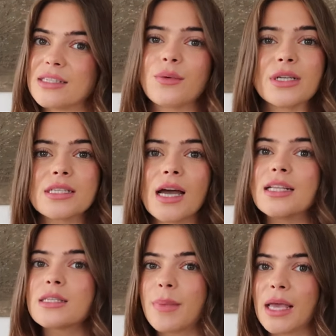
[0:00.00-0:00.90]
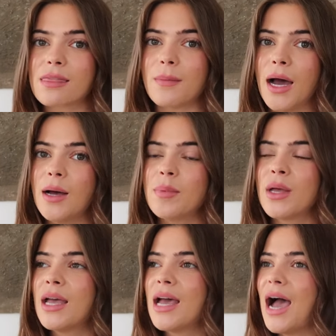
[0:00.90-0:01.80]
So I decided to pick them up
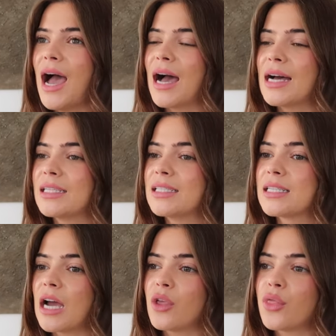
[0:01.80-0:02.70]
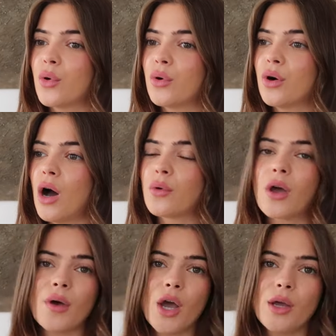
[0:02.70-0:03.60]
and I thought I'll
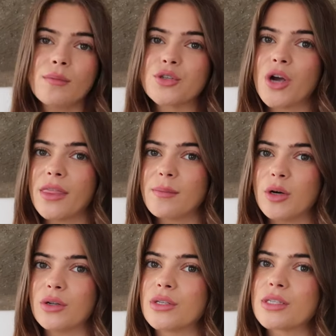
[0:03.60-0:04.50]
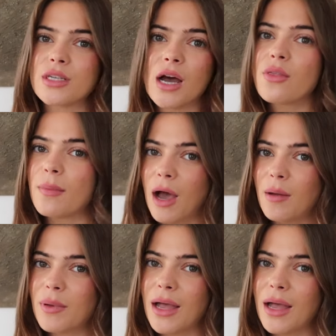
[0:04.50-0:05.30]
go home, try them on, style them up.